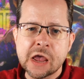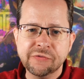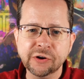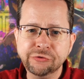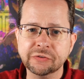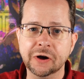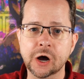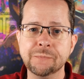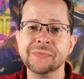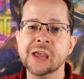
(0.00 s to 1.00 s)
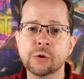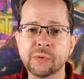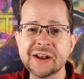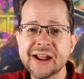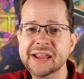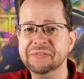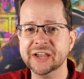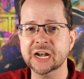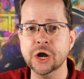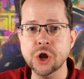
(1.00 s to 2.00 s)
First of all, we're not
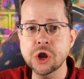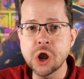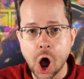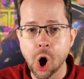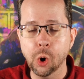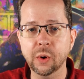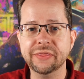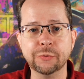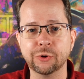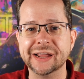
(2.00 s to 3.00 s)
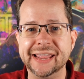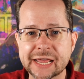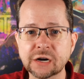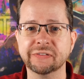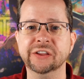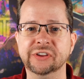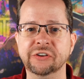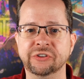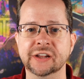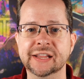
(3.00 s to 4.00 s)
even going to know that we're in a
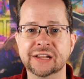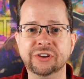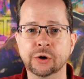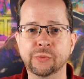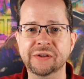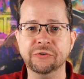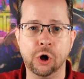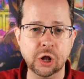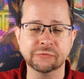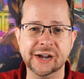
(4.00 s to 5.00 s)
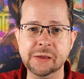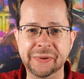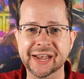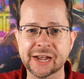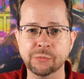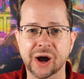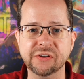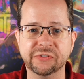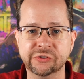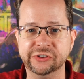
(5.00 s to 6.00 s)
recession until we've already been in
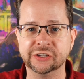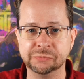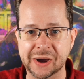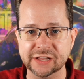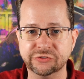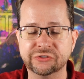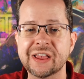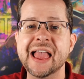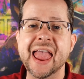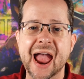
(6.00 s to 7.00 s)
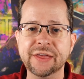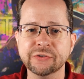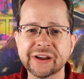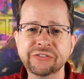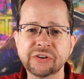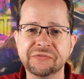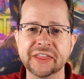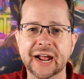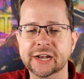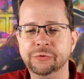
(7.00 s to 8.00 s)
one for six months. And the reason
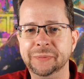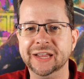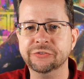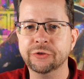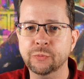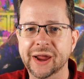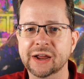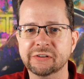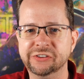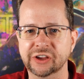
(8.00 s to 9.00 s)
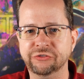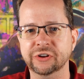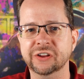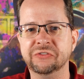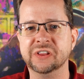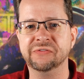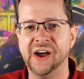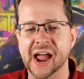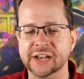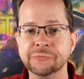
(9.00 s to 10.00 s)
for that is because the way a recession is
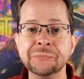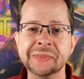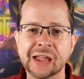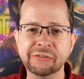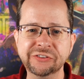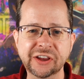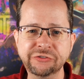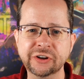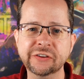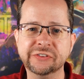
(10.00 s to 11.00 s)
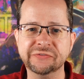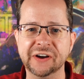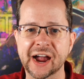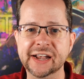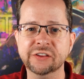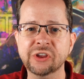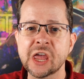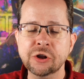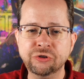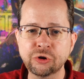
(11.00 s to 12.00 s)
defined. A recession is defined as
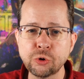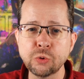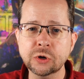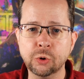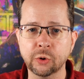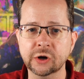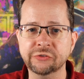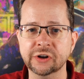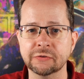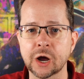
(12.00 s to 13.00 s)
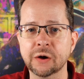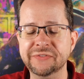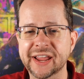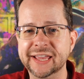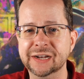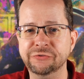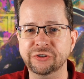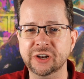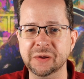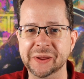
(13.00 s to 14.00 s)
two quarters in a row of negative
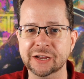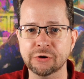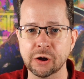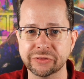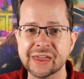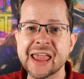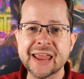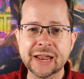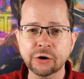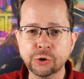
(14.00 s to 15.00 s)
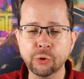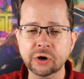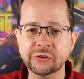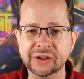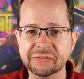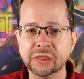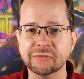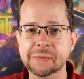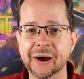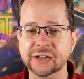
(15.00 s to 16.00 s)
GDP growth. Now, a quarter is every
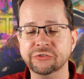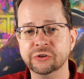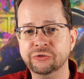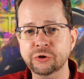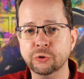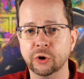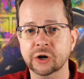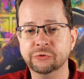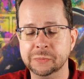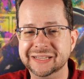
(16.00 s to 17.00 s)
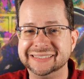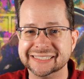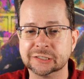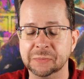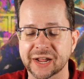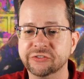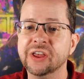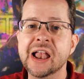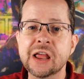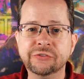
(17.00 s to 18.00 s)
three months, so two quarters would be six
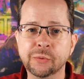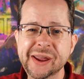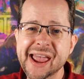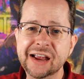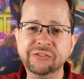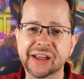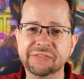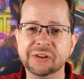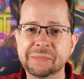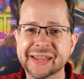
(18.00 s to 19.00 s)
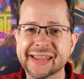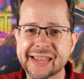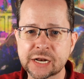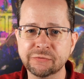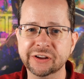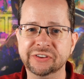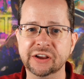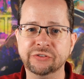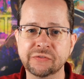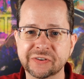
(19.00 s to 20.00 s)
months. So we actually have to be in a
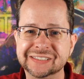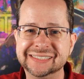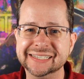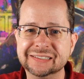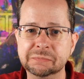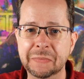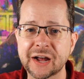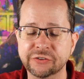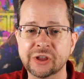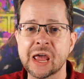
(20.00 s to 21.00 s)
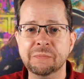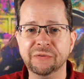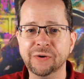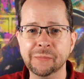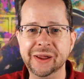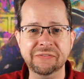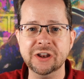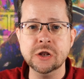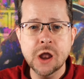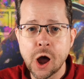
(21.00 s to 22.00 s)
recession for six months before we
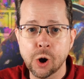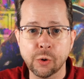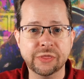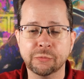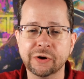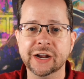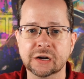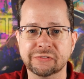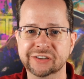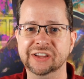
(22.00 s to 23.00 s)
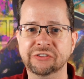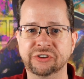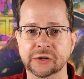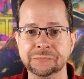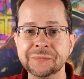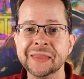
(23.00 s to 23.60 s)
even know that we're in a recession.